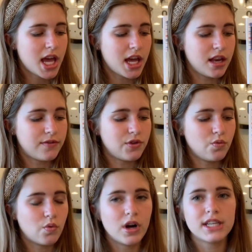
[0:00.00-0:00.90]
And if you
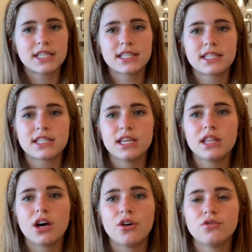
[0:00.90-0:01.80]
want to see
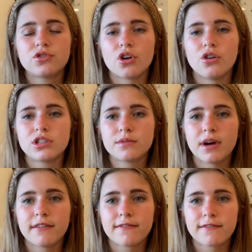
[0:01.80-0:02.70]
those, go to
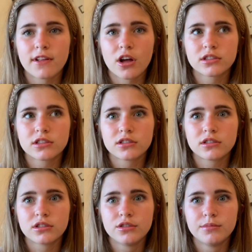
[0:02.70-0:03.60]
my floss
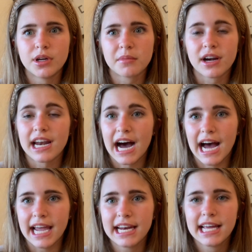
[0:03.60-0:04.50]
tube number
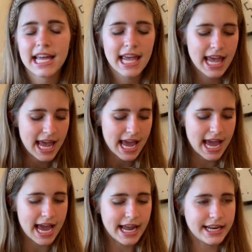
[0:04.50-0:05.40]
nine.
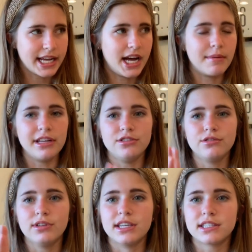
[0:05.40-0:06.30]
And um, I do
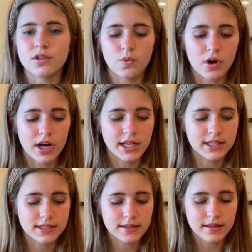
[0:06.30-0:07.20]
list the
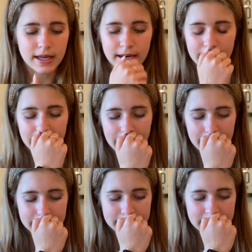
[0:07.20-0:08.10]
ones that I
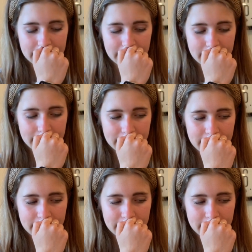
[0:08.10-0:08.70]
did.